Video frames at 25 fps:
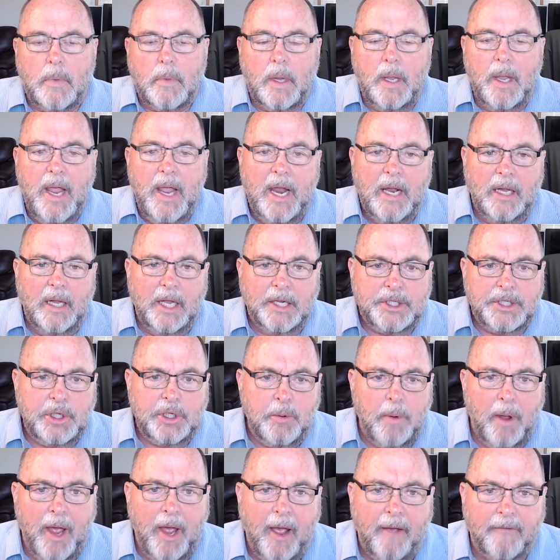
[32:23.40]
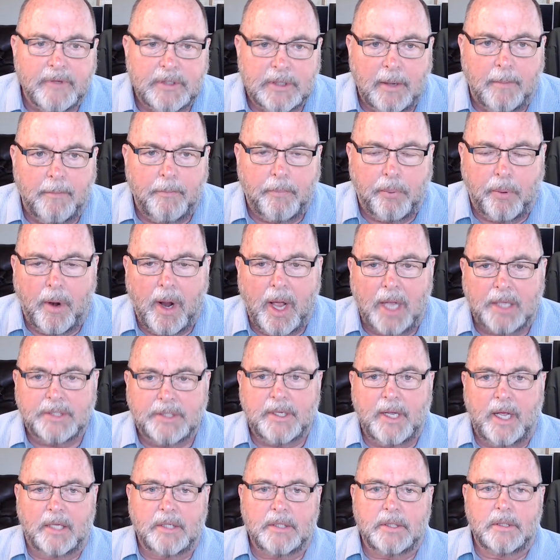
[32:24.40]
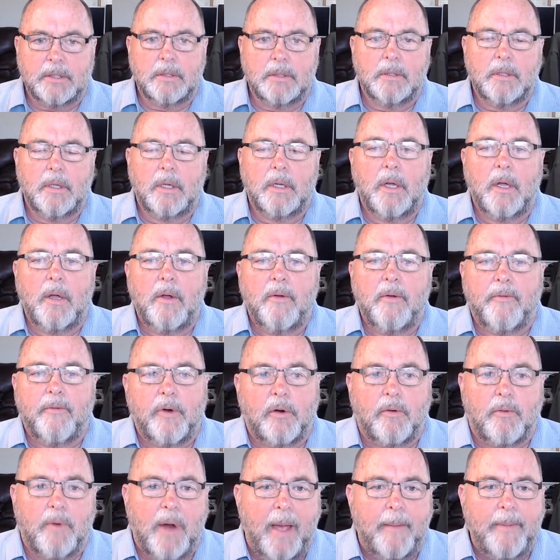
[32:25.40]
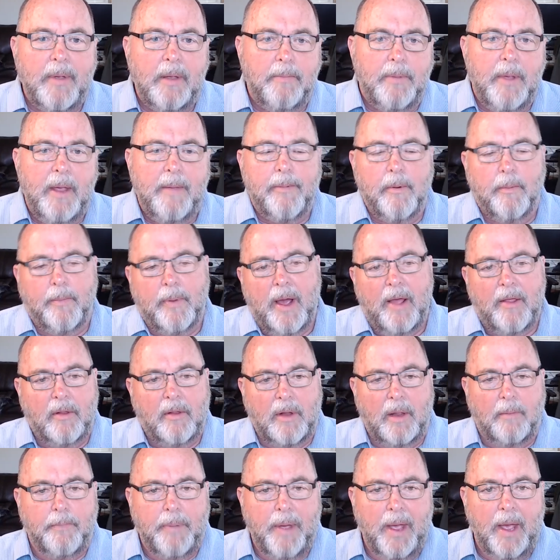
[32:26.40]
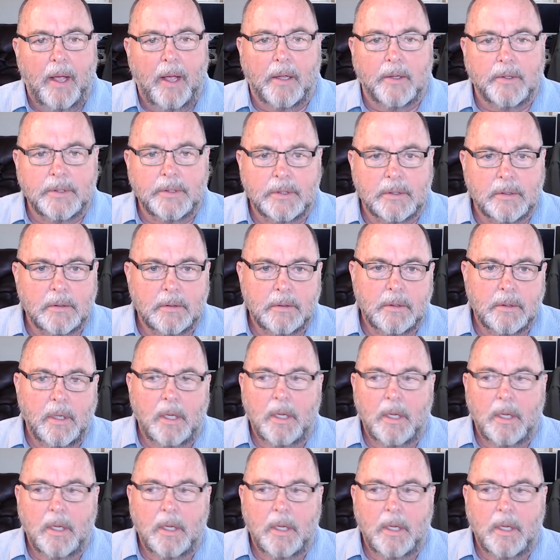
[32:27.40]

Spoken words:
unless you have some process for grabbing people by the lapels